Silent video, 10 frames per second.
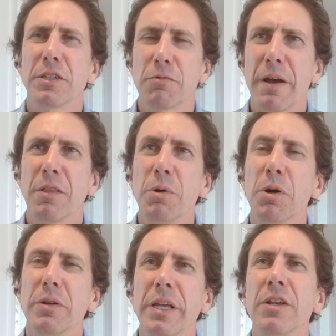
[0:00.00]
around the
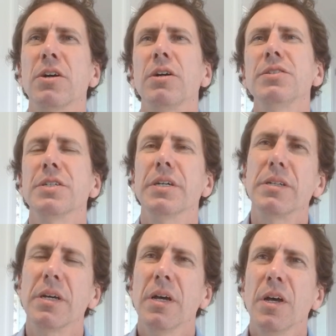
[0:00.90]
world in concert